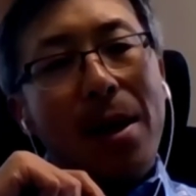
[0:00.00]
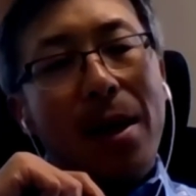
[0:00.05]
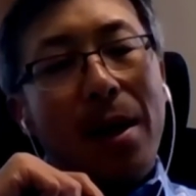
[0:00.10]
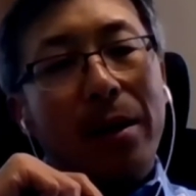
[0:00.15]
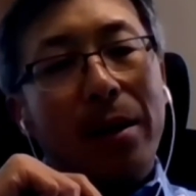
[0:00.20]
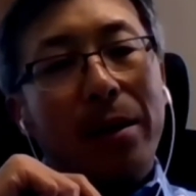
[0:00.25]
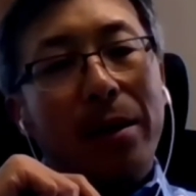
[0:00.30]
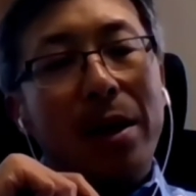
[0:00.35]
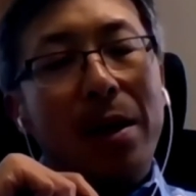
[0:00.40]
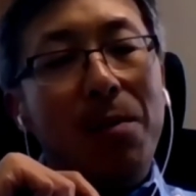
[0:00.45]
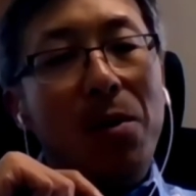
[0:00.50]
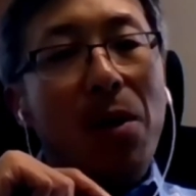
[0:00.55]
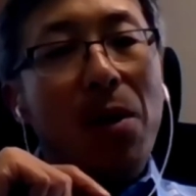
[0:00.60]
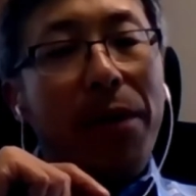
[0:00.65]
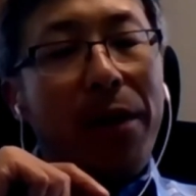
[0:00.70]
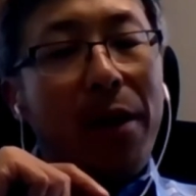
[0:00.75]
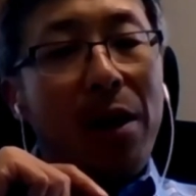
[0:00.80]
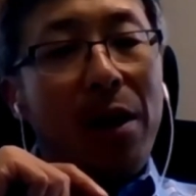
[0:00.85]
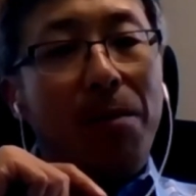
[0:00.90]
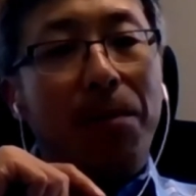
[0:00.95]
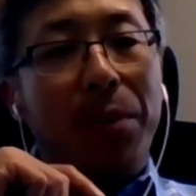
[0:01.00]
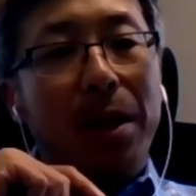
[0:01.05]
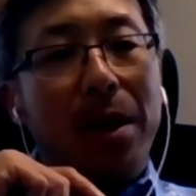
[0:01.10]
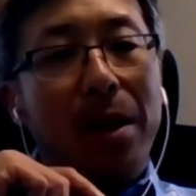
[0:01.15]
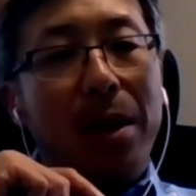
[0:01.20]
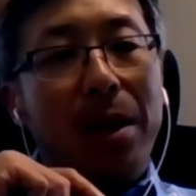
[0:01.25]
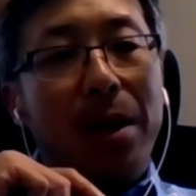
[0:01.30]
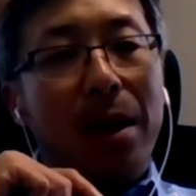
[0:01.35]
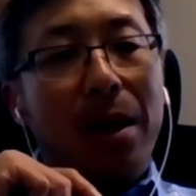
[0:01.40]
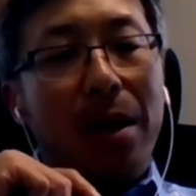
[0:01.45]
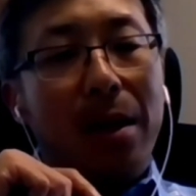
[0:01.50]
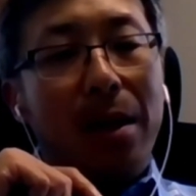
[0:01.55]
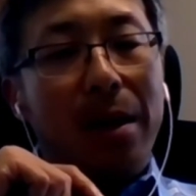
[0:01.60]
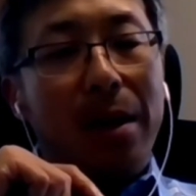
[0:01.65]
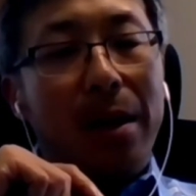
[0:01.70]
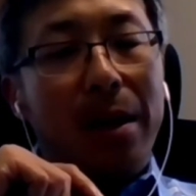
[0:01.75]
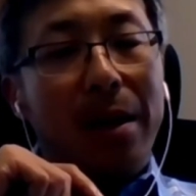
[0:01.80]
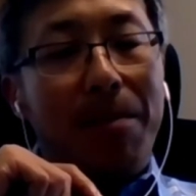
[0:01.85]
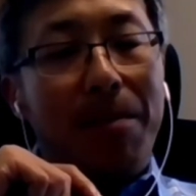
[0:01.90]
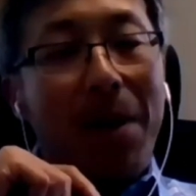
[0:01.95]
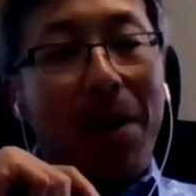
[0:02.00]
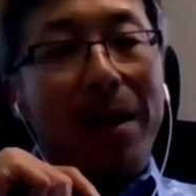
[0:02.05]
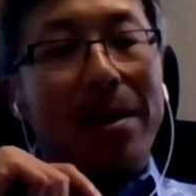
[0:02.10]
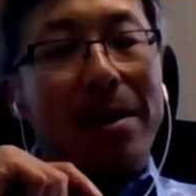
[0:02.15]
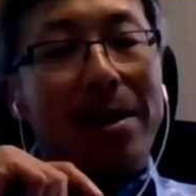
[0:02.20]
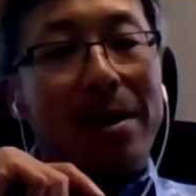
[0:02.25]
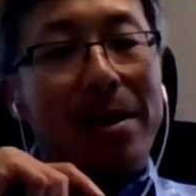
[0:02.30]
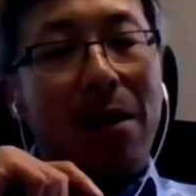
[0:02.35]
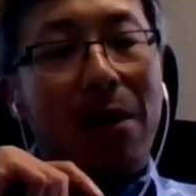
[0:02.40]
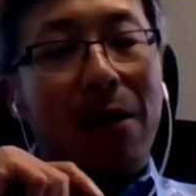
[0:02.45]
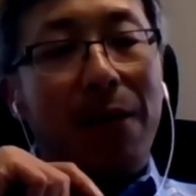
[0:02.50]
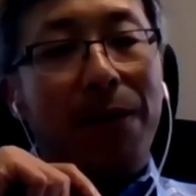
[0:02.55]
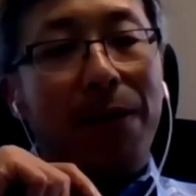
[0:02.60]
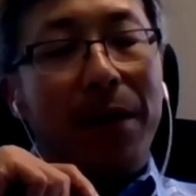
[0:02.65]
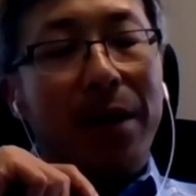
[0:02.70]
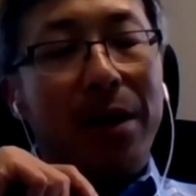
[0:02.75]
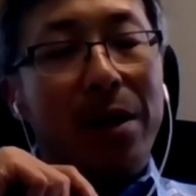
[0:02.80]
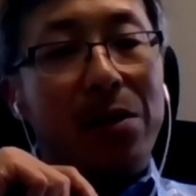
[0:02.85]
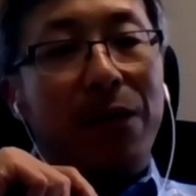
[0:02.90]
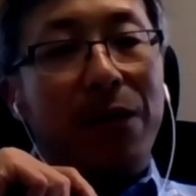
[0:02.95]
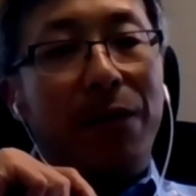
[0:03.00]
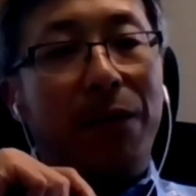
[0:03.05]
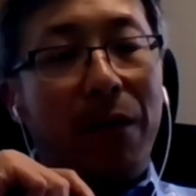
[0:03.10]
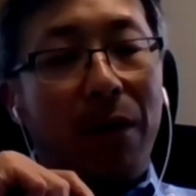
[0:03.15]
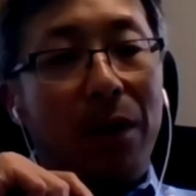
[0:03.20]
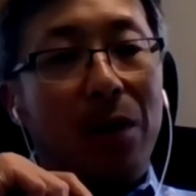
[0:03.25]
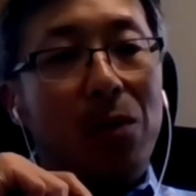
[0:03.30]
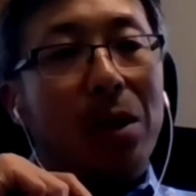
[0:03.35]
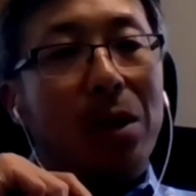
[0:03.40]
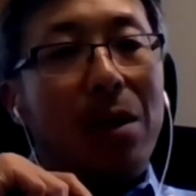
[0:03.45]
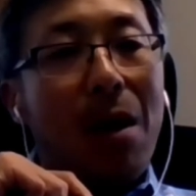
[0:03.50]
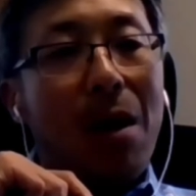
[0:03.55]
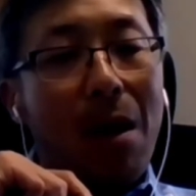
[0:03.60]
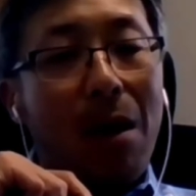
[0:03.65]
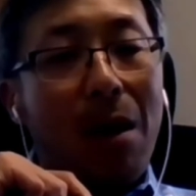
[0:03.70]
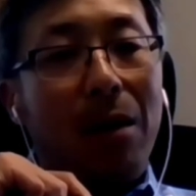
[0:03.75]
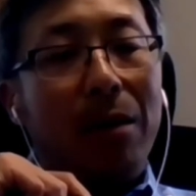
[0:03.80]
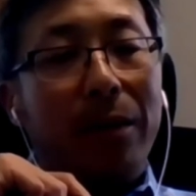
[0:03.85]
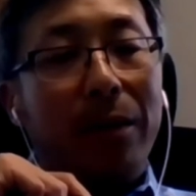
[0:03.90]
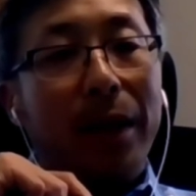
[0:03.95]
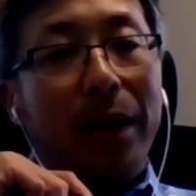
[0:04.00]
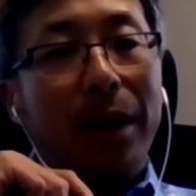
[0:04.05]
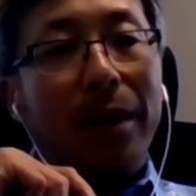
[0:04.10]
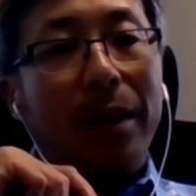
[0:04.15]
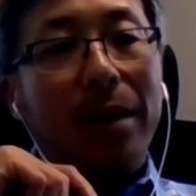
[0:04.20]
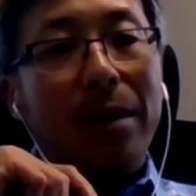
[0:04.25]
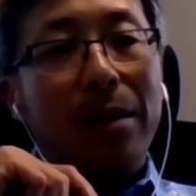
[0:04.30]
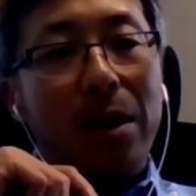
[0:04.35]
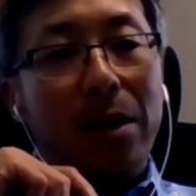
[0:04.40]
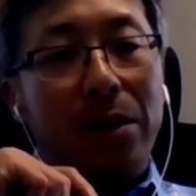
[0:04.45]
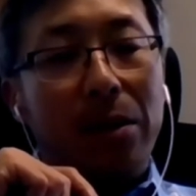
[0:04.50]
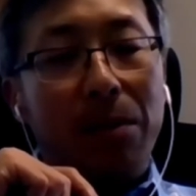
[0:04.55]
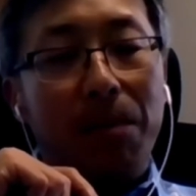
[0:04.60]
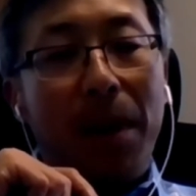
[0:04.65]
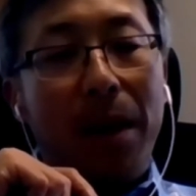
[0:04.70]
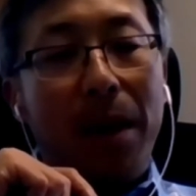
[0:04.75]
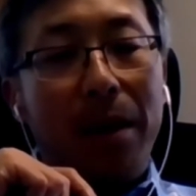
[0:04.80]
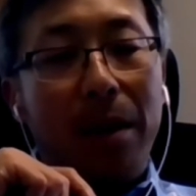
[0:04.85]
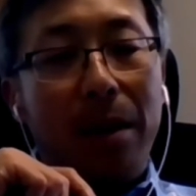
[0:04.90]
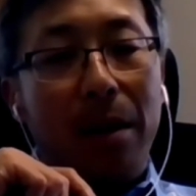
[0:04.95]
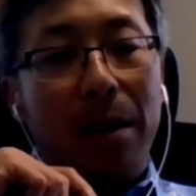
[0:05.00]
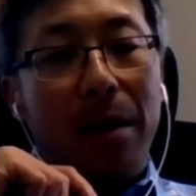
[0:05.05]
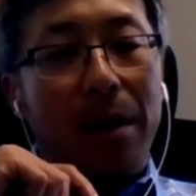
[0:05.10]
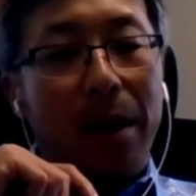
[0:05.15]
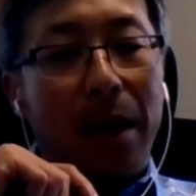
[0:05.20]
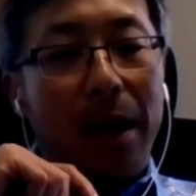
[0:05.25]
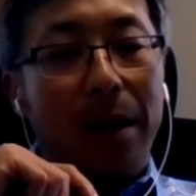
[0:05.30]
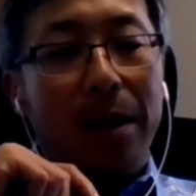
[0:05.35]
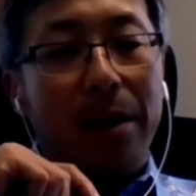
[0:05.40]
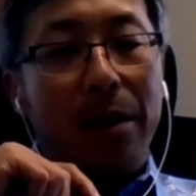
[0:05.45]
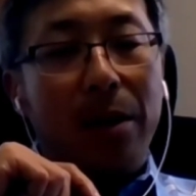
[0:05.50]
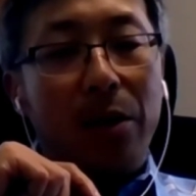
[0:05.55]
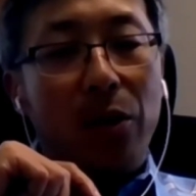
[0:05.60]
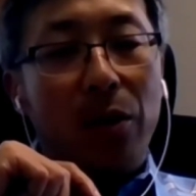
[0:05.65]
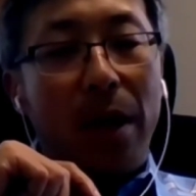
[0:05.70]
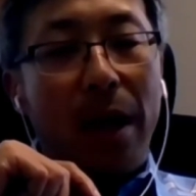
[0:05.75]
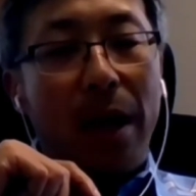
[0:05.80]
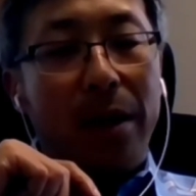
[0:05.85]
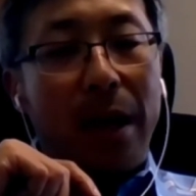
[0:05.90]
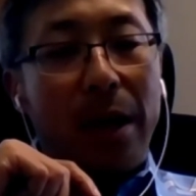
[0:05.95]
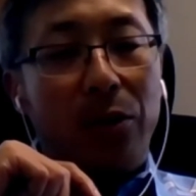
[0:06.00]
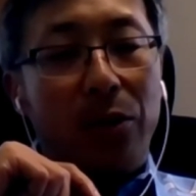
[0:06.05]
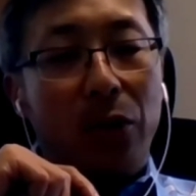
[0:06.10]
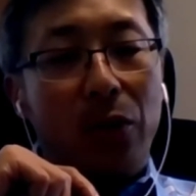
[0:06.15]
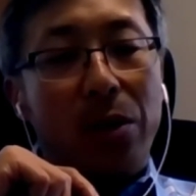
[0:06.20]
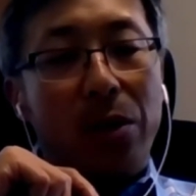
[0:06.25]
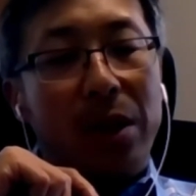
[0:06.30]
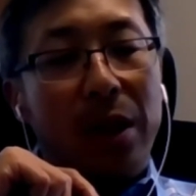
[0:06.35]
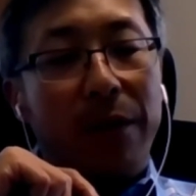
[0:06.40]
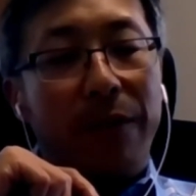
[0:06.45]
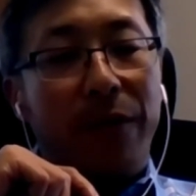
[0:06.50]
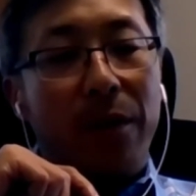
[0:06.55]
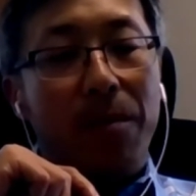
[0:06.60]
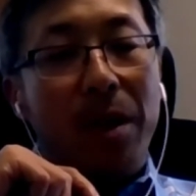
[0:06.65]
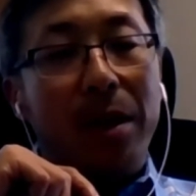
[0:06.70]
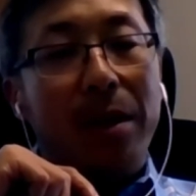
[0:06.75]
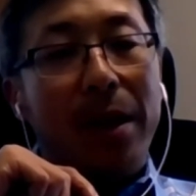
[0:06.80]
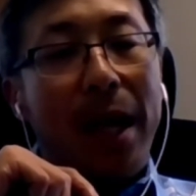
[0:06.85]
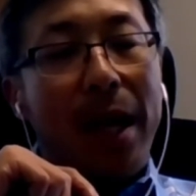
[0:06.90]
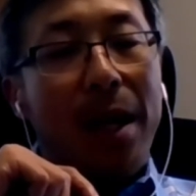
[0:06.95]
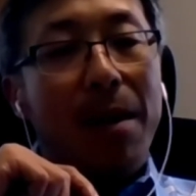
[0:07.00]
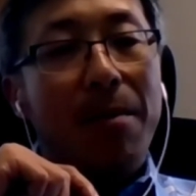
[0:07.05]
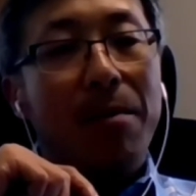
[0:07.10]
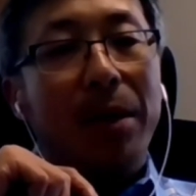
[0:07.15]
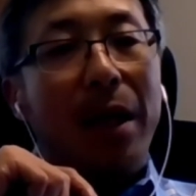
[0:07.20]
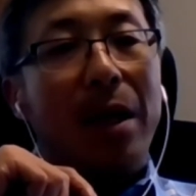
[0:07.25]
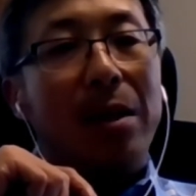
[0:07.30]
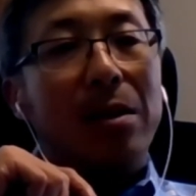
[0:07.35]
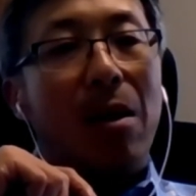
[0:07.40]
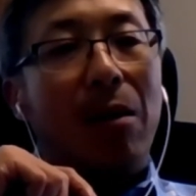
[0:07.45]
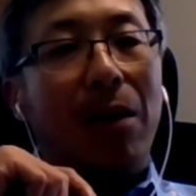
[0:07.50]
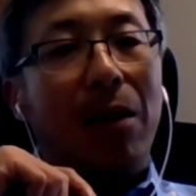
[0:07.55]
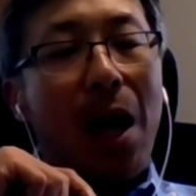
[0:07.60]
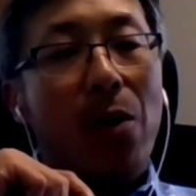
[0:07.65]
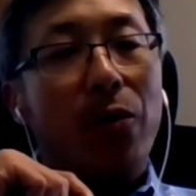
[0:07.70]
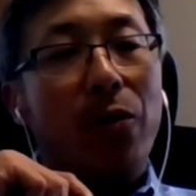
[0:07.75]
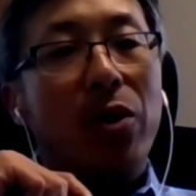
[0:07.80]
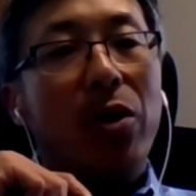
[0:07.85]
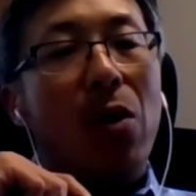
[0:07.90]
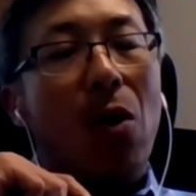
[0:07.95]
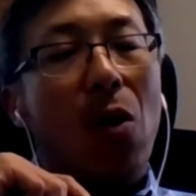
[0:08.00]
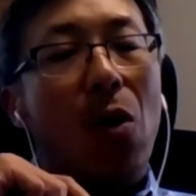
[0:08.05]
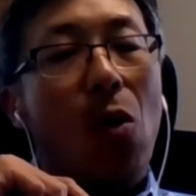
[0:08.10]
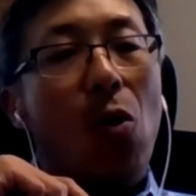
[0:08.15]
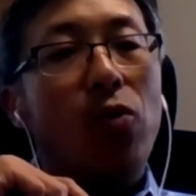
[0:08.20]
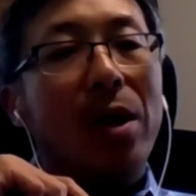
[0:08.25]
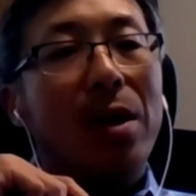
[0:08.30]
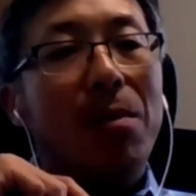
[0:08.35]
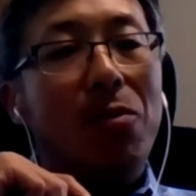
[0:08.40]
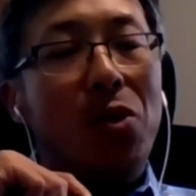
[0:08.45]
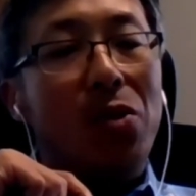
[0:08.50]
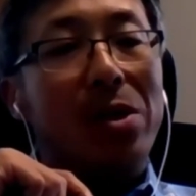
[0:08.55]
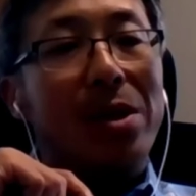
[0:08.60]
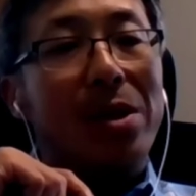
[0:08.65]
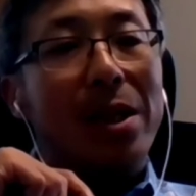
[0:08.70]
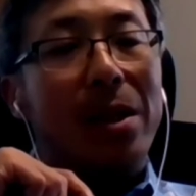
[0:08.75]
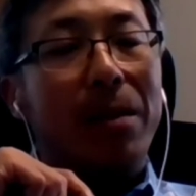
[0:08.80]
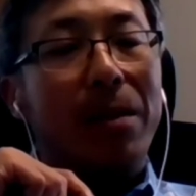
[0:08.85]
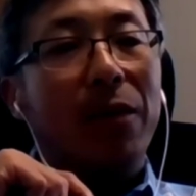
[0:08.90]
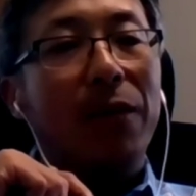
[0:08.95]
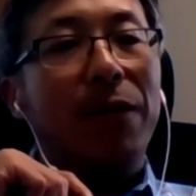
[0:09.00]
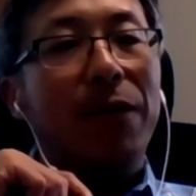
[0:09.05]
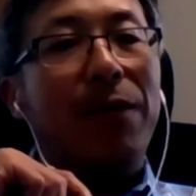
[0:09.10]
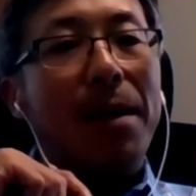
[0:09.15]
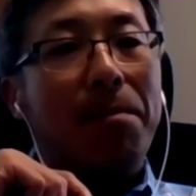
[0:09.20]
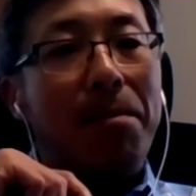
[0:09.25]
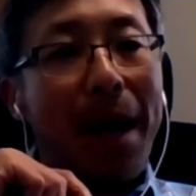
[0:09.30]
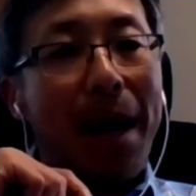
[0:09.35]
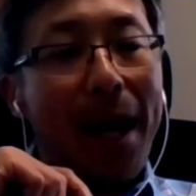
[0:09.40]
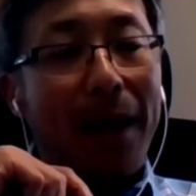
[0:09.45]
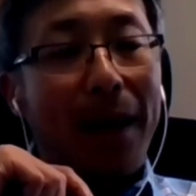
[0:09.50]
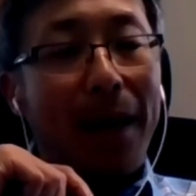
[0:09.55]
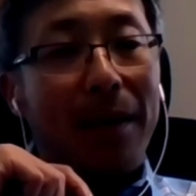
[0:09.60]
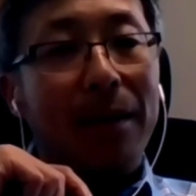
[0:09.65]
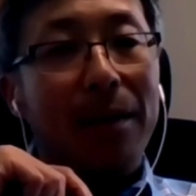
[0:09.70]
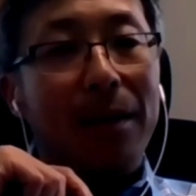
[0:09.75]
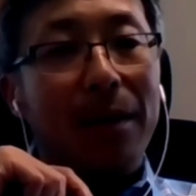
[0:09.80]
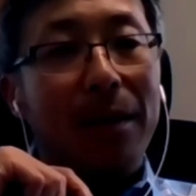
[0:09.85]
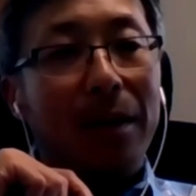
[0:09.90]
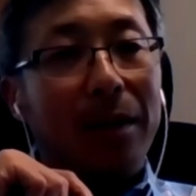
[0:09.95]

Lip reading: The immunotherapy by itself is very well tolerated. It's by, and as you can see from the name, it's allowing your own immune system to fight back.